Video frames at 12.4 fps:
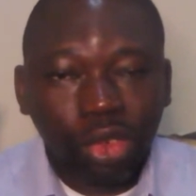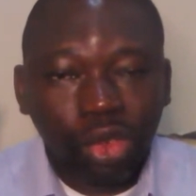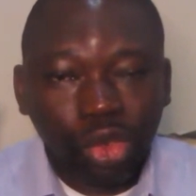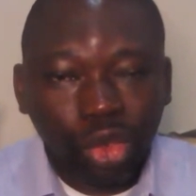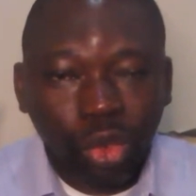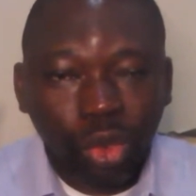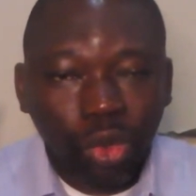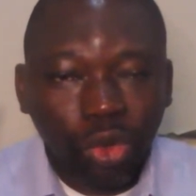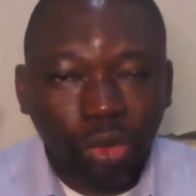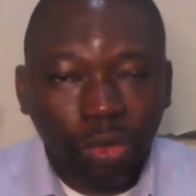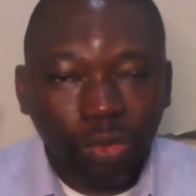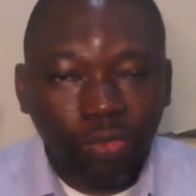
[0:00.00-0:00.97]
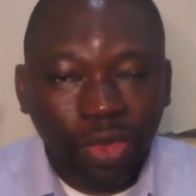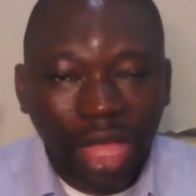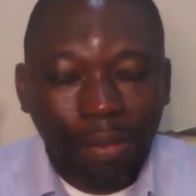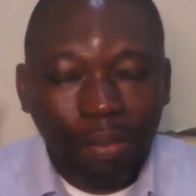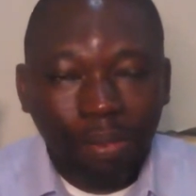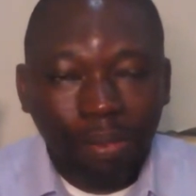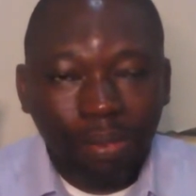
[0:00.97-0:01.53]
to
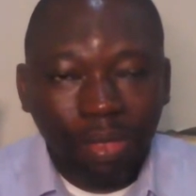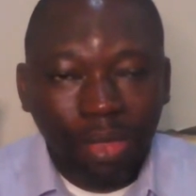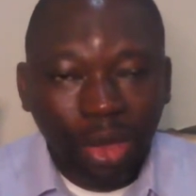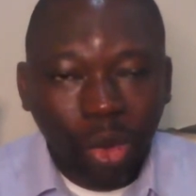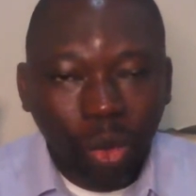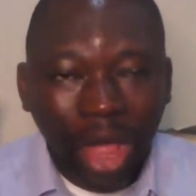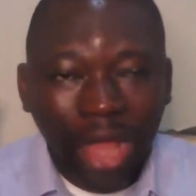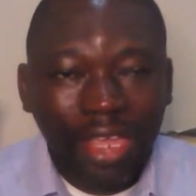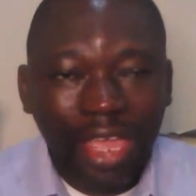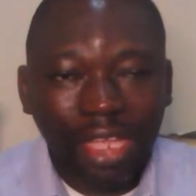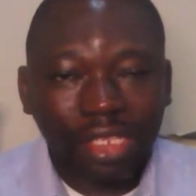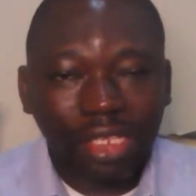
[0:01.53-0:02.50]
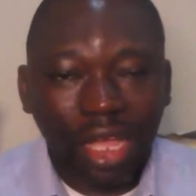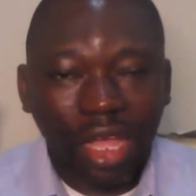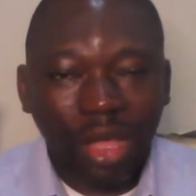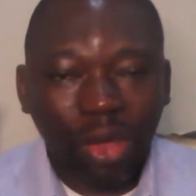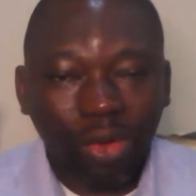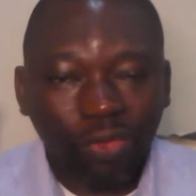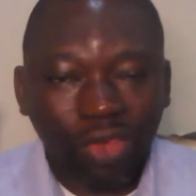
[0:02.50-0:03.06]
farm 1 hectare
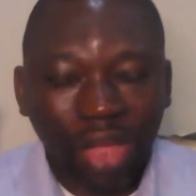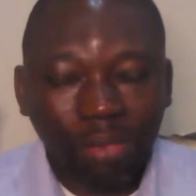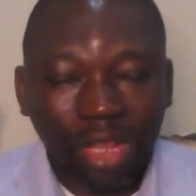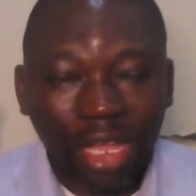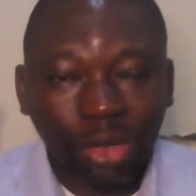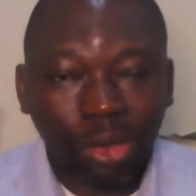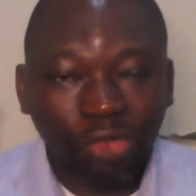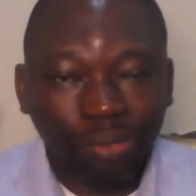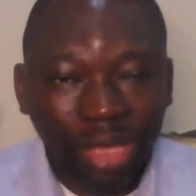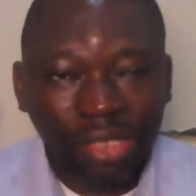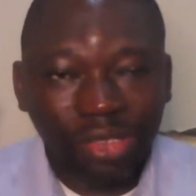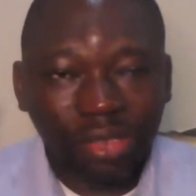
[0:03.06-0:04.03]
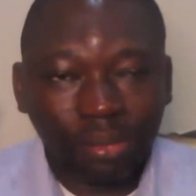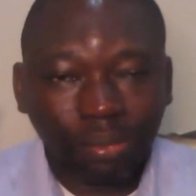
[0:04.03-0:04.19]
of farmland of maize.